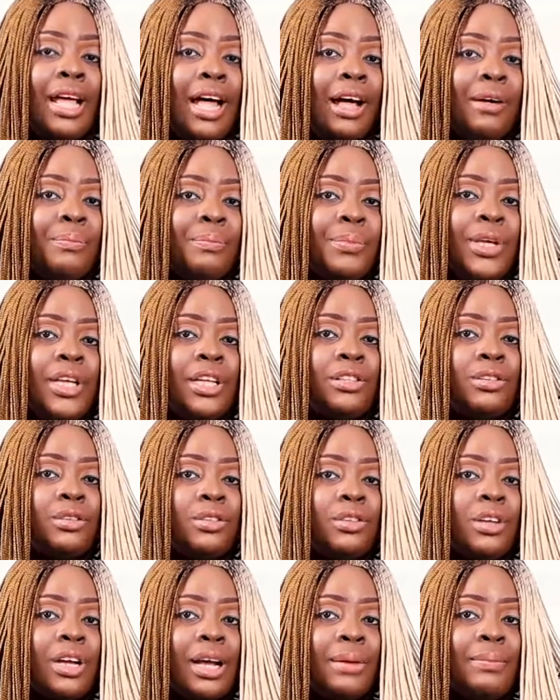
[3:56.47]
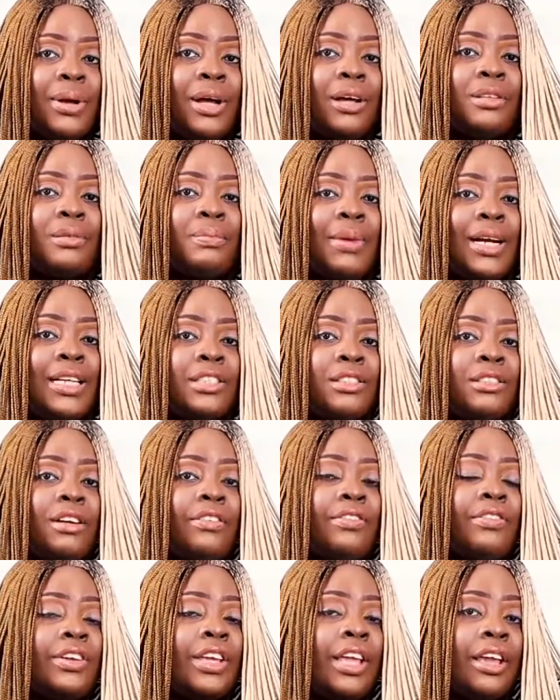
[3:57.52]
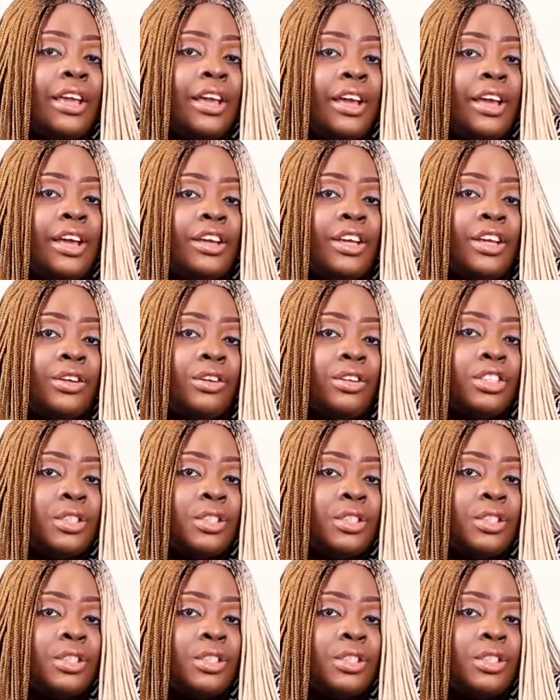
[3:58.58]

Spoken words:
help me to talk about my stuff here in